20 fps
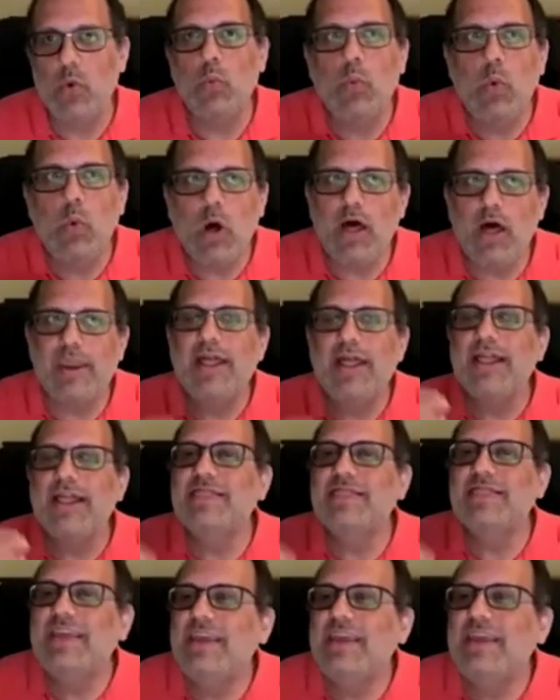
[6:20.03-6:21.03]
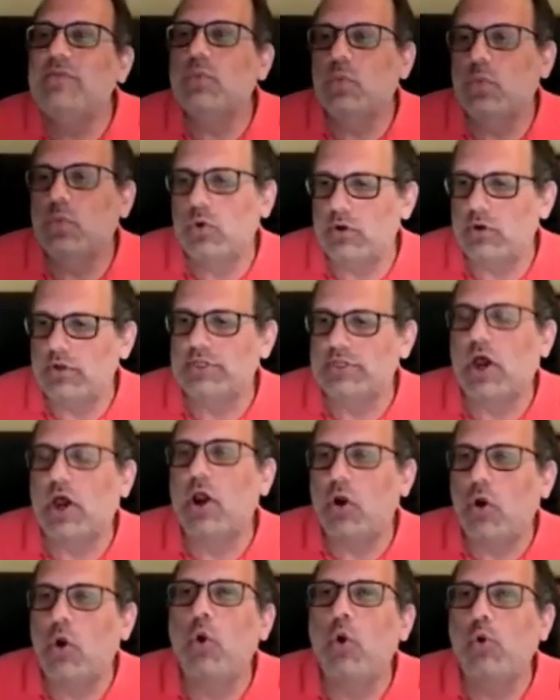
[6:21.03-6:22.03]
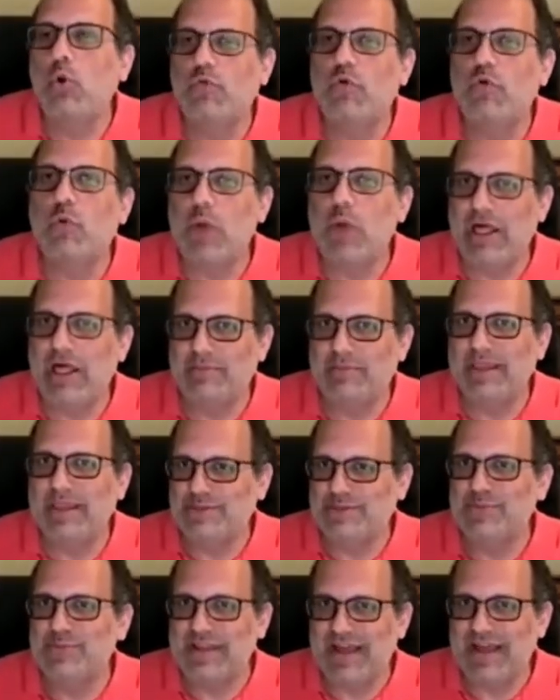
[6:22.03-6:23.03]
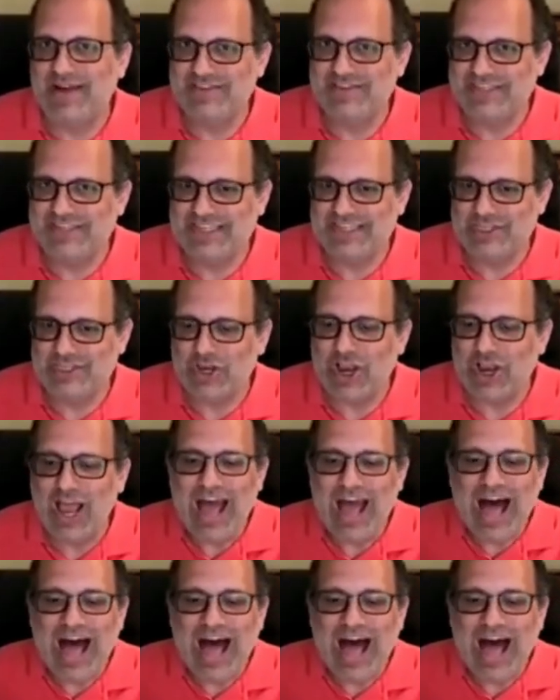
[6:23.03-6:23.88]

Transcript: One, these words are overwhelming to a novice teacher.